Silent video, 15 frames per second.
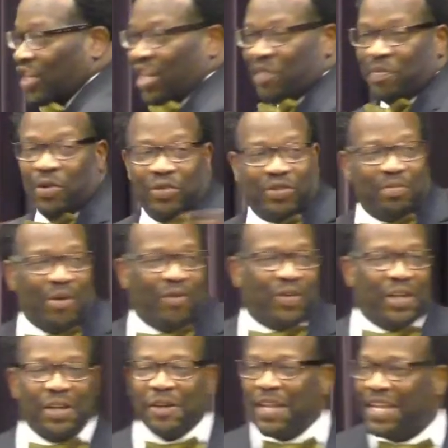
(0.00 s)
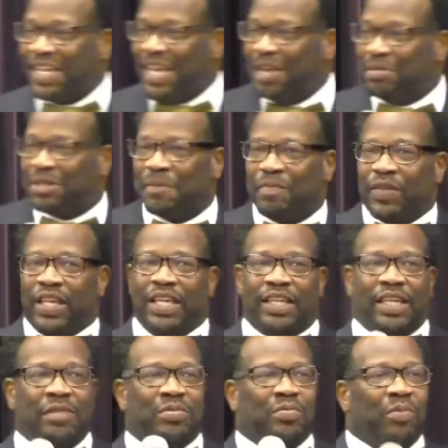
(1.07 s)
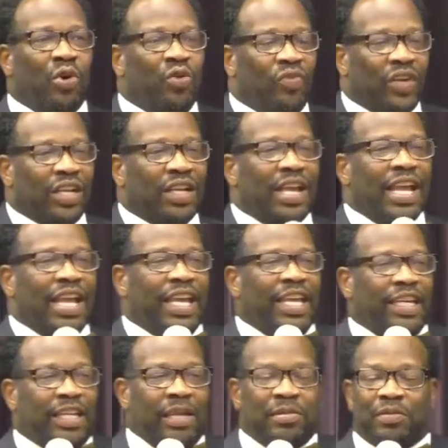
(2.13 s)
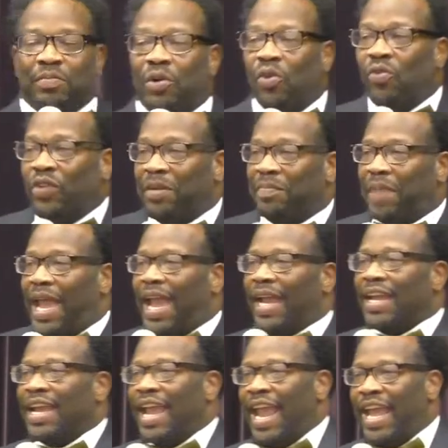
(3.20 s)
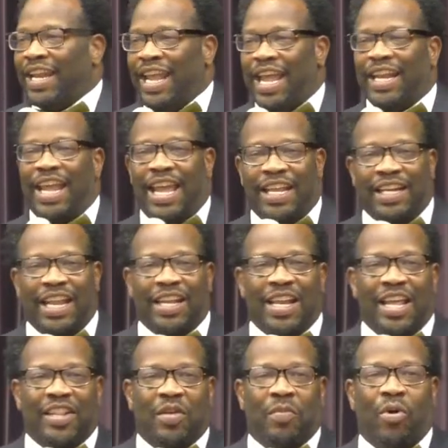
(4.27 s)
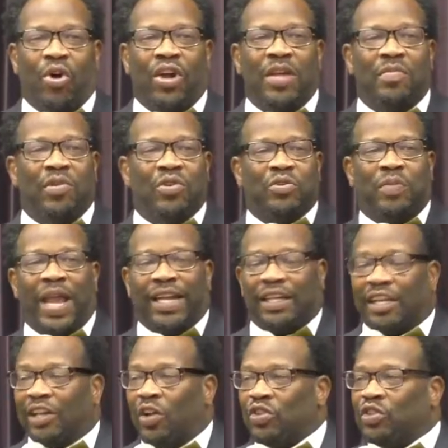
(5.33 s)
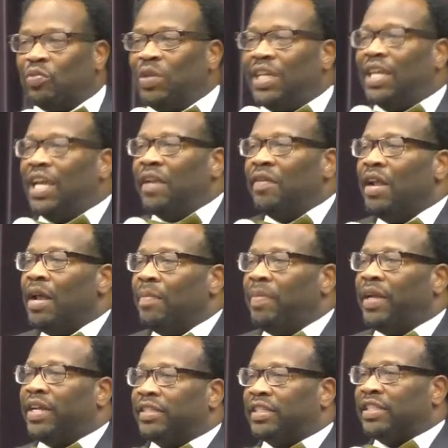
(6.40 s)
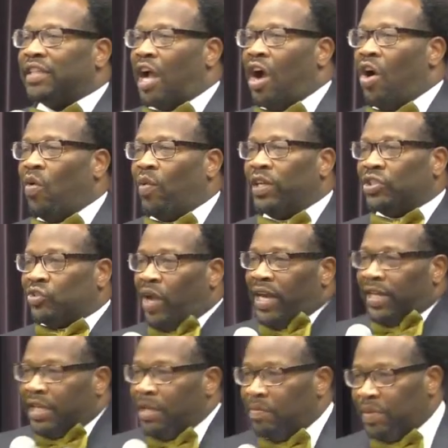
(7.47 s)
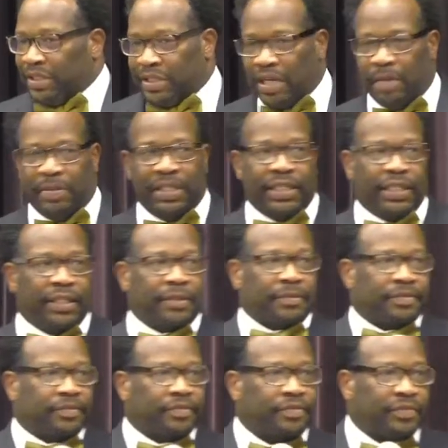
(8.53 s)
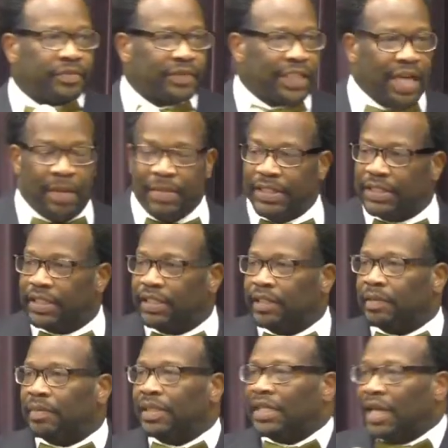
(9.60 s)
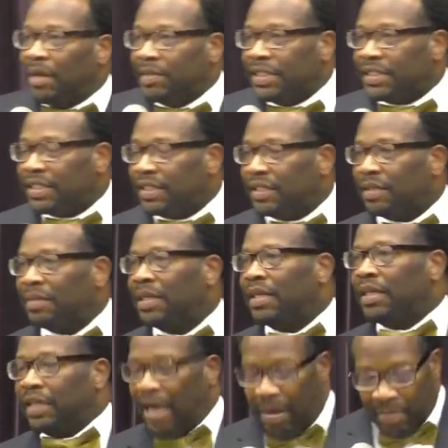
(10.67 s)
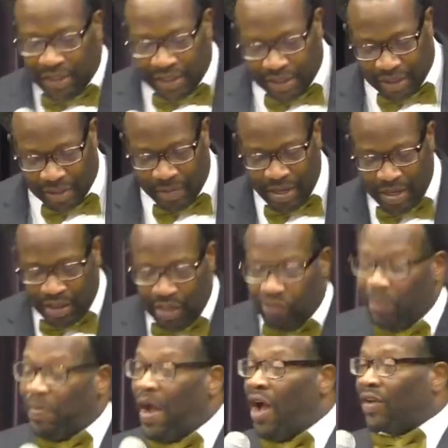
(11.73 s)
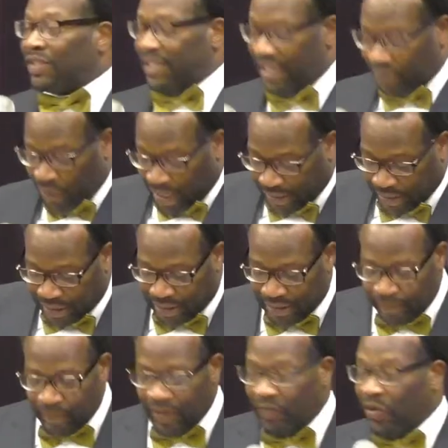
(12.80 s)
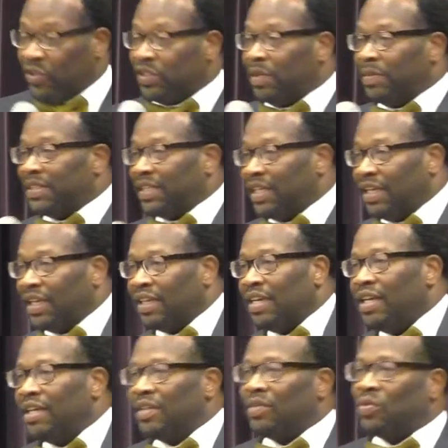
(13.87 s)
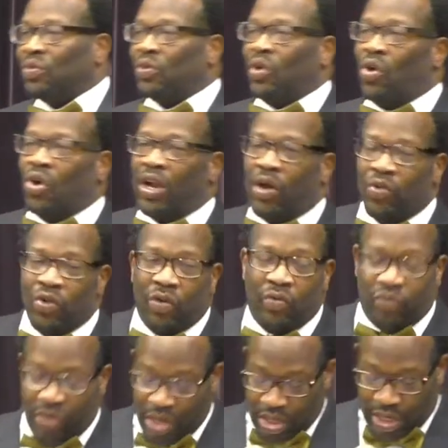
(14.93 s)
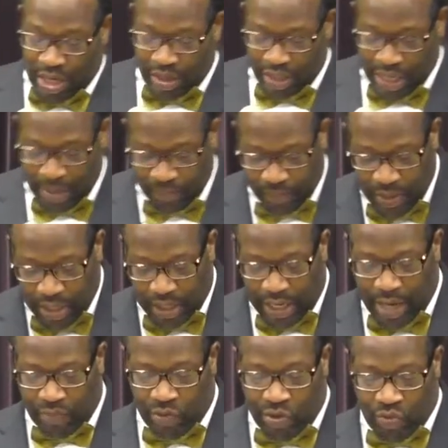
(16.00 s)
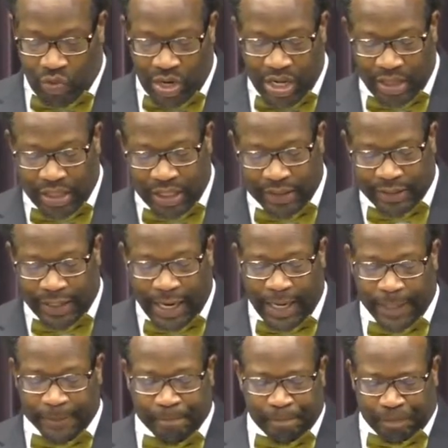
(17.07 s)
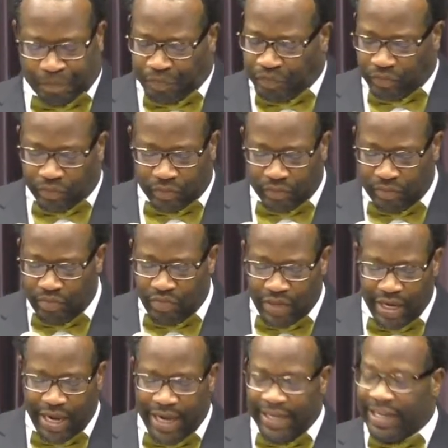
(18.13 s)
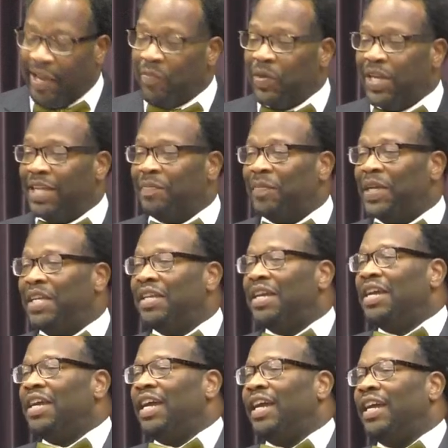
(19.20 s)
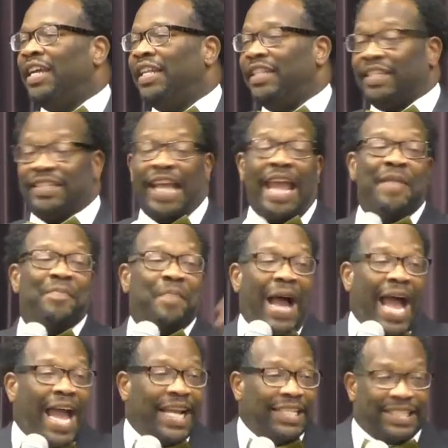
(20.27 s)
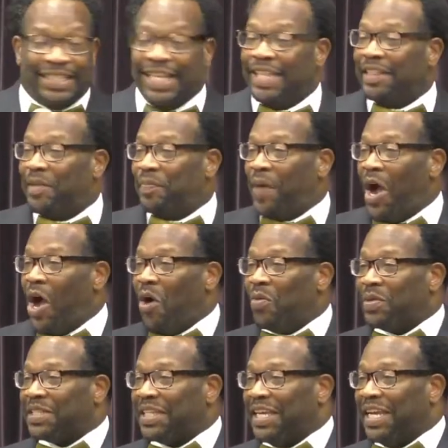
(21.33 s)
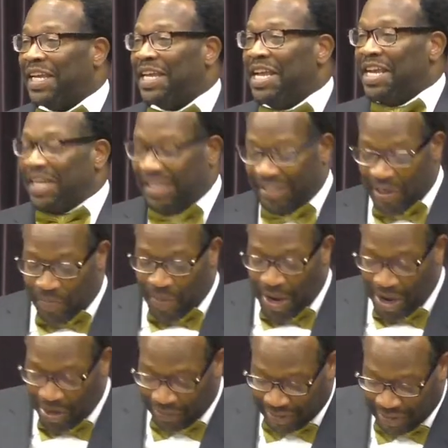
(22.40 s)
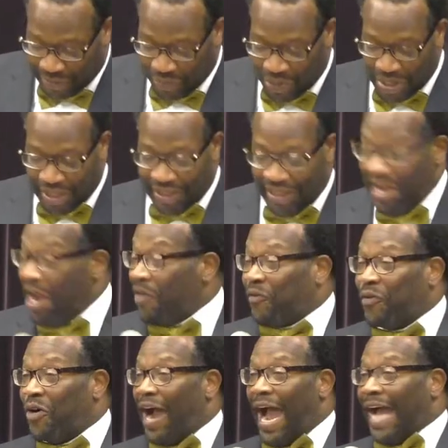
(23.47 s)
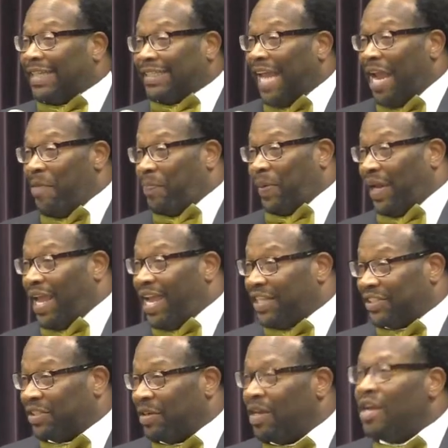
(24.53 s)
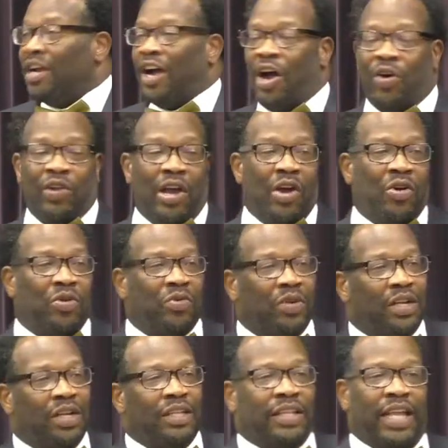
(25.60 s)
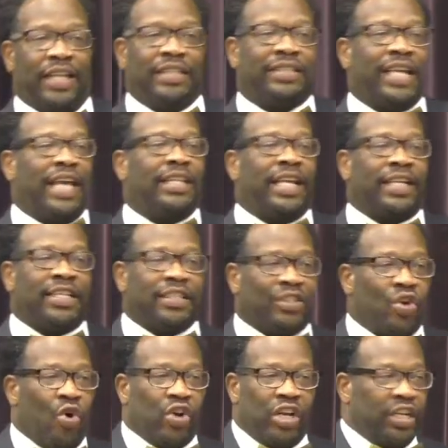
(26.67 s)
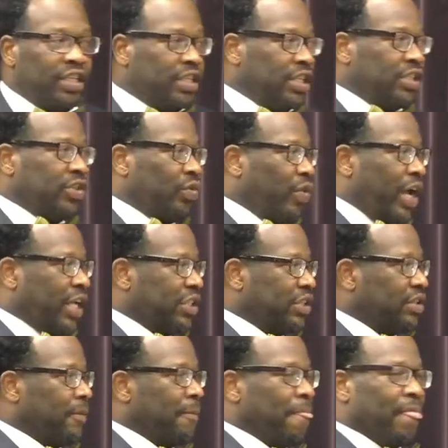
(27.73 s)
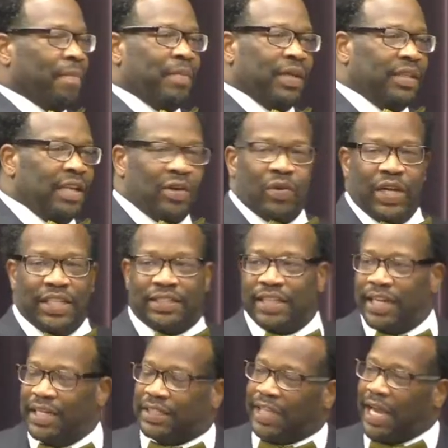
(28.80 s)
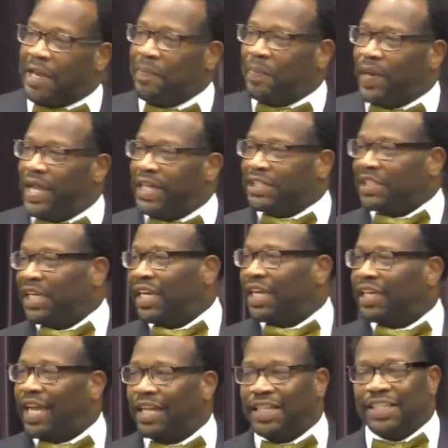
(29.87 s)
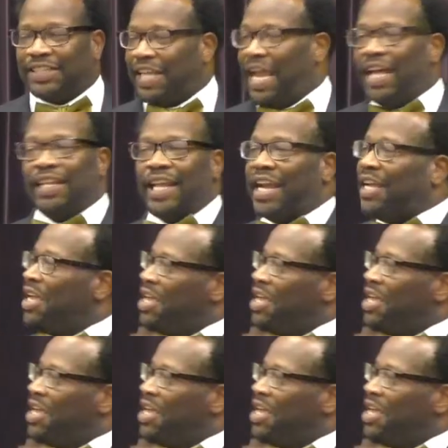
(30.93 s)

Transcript: like, he moves from over here. He keeps, he keeps moving. He keeps moving back. And, and, and, and the more he moves back, the closer we get because he's always trying to keep us coming to him. Coming to him. Coming to him come to him. Look what Paul says. Watch this. Verse number 10. Ooh, Lord, I don't know. Can, can, can we read this and and can we be uh, in the same mindset that Paul was in? Because see, Paul says, what? therefore, I take pleasure. Hold on. Now, this sounds like it's going in a good direction. But look what he said he's taking pleasure in. Now, it sounds like